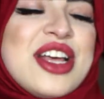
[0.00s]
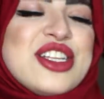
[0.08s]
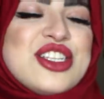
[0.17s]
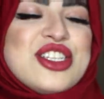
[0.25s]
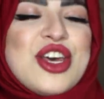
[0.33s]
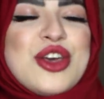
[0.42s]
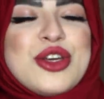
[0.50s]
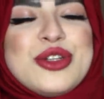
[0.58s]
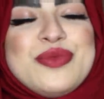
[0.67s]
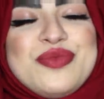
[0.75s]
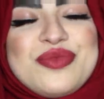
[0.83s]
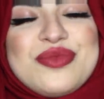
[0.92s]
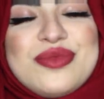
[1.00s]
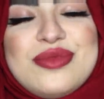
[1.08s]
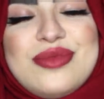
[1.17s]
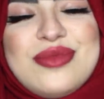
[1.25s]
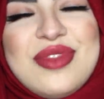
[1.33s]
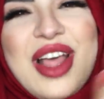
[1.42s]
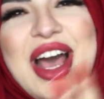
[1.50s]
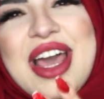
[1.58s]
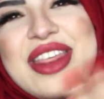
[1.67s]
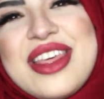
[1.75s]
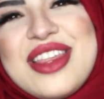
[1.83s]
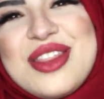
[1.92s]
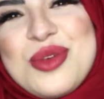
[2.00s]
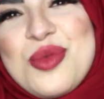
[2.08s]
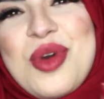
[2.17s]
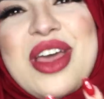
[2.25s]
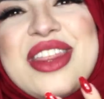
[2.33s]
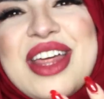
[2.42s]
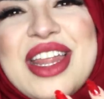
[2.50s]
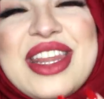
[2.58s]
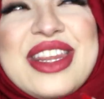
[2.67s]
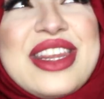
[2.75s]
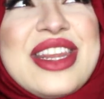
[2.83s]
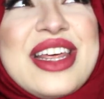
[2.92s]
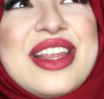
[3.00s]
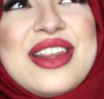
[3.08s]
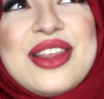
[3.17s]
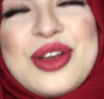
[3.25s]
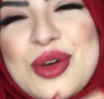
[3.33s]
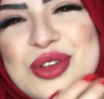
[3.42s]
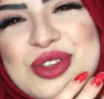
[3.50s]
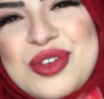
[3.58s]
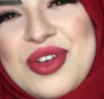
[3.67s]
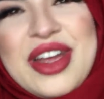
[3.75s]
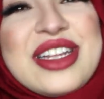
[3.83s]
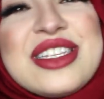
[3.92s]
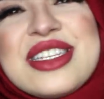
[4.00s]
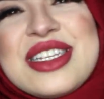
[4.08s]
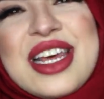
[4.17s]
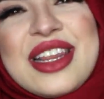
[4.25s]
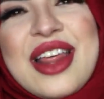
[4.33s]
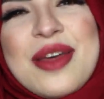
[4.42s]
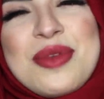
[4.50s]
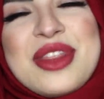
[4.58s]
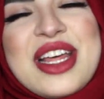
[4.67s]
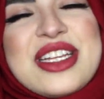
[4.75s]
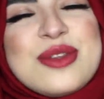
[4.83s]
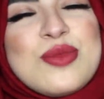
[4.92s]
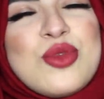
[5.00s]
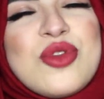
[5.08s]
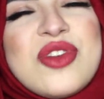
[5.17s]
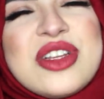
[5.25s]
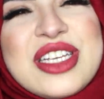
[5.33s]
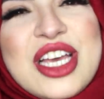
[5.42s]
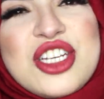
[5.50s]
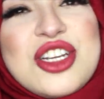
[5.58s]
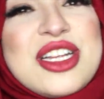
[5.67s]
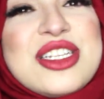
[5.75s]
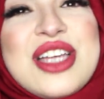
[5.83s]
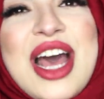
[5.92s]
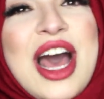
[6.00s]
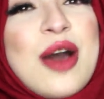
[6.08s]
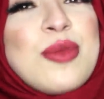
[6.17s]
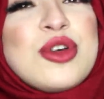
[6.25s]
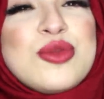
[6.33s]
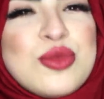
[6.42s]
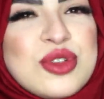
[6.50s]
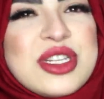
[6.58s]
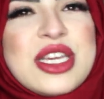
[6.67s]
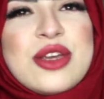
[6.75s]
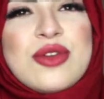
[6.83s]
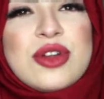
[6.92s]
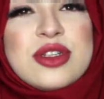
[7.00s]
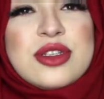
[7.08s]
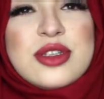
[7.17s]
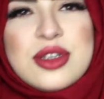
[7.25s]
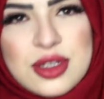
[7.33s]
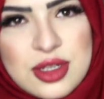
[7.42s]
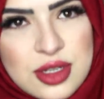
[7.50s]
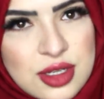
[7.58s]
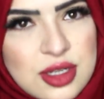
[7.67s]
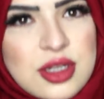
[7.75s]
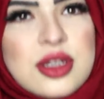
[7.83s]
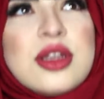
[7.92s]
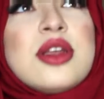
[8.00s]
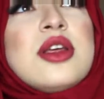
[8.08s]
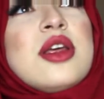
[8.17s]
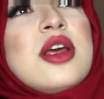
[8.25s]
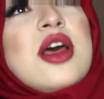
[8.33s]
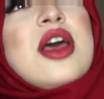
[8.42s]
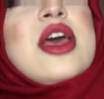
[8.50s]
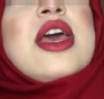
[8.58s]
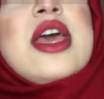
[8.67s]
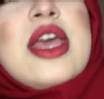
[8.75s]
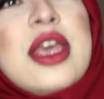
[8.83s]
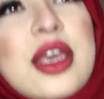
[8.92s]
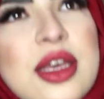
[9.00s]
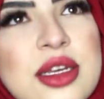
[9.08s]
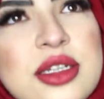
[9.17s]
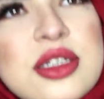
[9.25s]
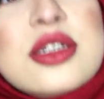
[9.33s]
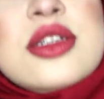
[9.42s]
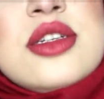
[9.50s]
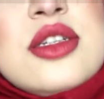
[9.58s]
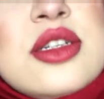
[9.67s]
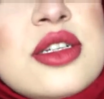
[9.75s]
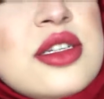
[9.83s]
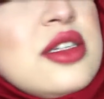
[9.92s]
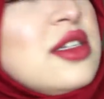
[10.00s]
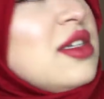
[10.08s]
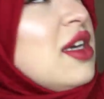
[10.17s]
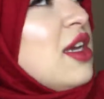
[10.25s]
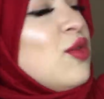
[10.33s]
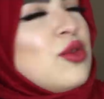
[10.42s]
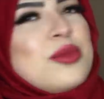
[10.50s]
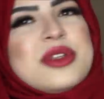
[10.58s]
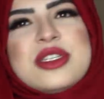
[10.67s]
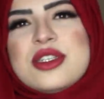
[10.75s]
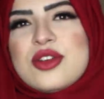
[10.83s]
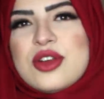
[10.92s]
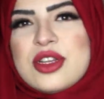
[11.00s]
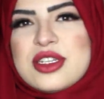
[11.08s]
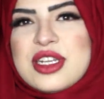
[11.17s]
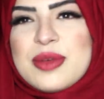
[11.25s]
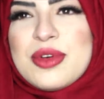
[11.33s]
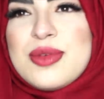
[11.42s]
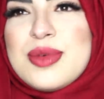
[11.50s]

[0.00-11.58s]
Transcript: So, I think the way that the God created it like that, I mean, that's more of an indication as to how much more sacred a woman's virginity